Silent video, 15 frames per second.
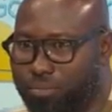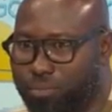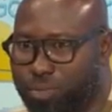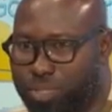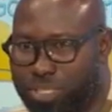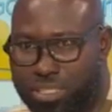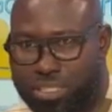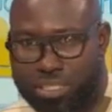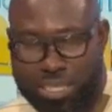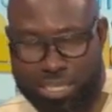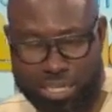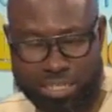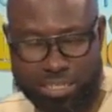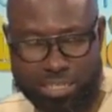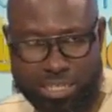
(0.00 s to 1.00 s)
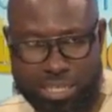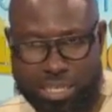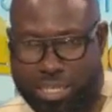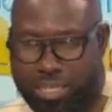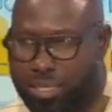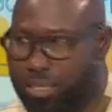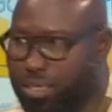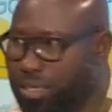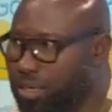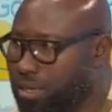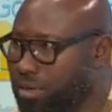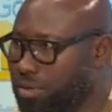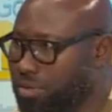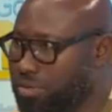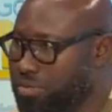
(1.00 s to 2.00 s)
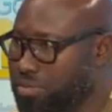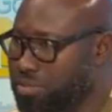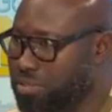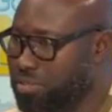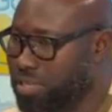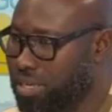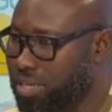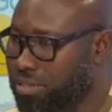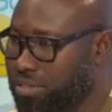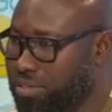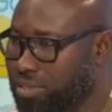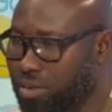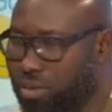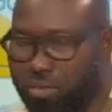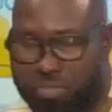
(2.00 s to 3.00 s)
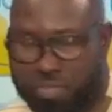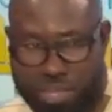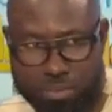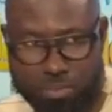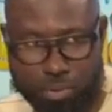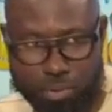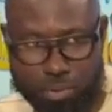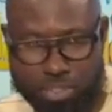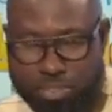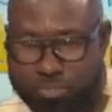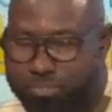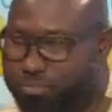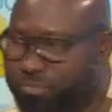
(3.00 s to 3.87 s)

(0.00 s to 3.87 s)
We challenge the constitutionality of that body.